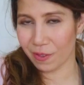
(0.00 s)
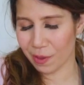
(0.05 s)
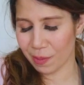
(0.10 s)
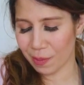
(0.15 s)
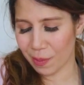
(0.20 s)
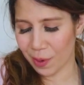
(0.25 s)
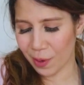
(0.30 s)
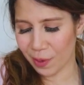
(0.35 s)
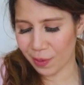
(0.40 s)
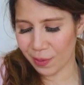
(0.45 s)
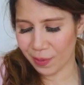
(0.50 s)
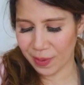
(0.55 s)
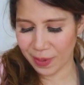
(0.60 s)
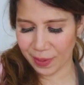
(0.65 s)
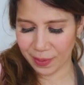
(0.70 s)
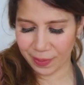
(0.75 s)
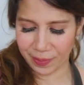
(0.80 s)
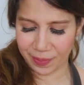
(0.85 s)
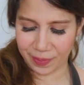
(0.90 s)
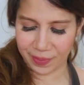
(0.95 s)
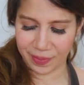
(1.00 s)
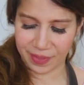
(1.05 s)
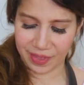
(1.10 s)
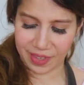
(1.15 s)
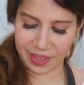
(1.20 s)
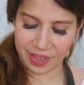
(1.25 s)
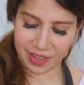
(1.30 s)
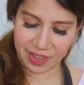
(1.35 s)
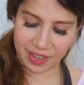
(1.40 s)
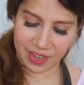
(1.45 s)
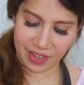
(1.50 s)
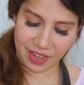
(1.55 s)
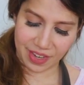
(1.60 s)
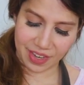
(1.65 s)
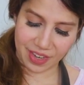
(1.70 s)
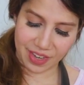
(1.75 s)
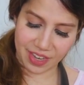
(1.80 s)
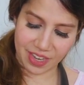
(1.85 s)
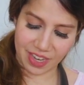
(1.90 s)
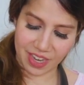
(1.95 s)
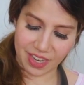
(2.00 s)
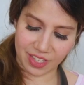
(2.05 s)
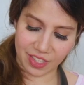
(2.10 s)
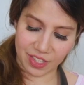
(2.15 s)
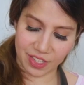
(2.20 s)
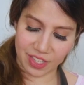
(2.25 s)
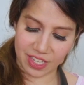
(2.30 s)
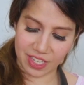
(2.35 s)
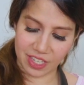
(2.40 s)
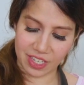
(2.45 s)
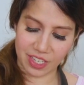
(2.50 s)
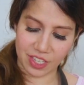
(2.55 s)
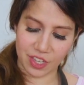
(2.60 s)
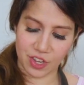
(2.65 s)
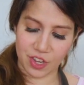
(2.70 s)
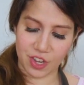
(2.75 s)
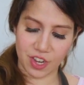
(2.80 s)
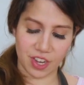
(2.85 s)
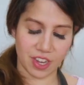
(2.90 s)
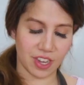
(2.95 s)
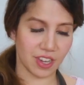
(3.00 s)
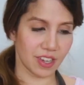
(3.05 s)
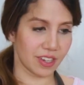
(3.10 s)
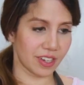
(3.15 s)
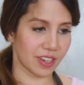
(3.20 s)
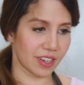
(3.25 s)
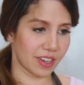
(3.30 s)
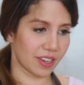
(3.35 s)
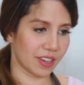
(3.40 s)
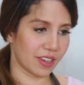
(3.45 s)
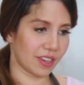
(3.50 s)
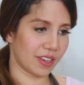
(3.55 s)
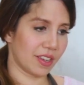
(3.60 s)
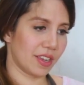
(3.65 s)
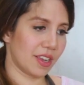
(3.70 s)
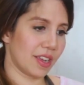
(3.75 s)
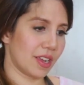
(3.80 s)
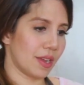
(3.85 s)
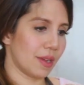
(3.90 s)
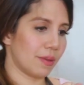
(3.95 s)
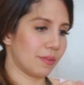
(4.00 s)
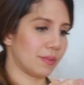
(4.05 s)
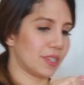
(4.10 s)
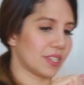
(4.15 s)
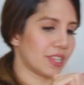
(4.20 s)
of the pulp. Okay, so this is good. I'm